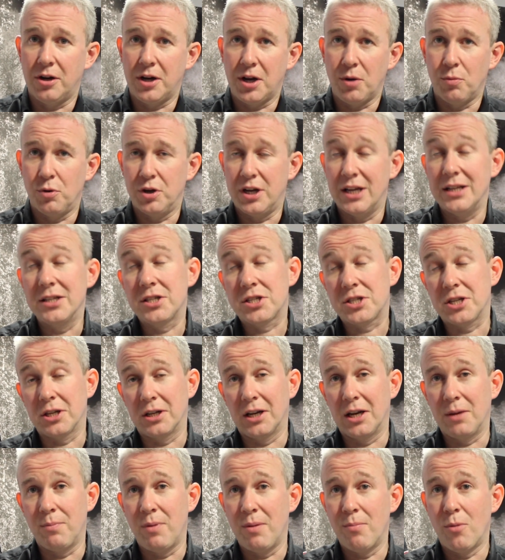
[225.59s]
and it would
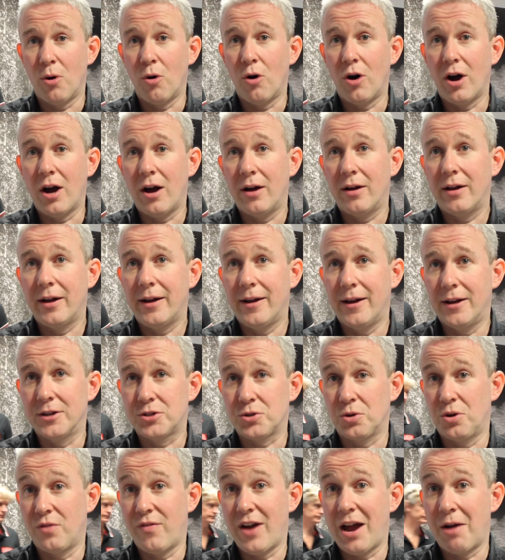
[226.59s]
instantly be more
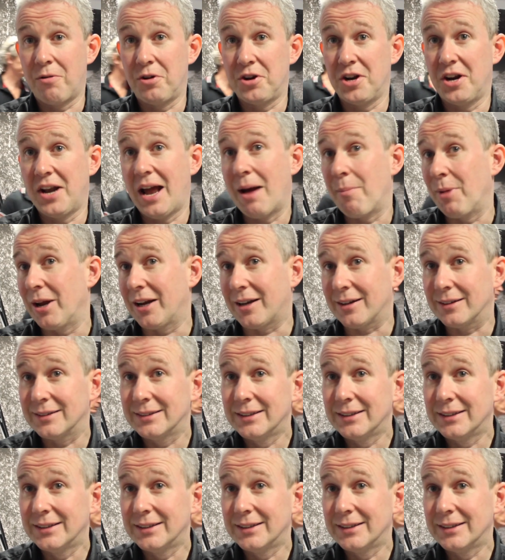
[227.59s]
sort of aerodynamic,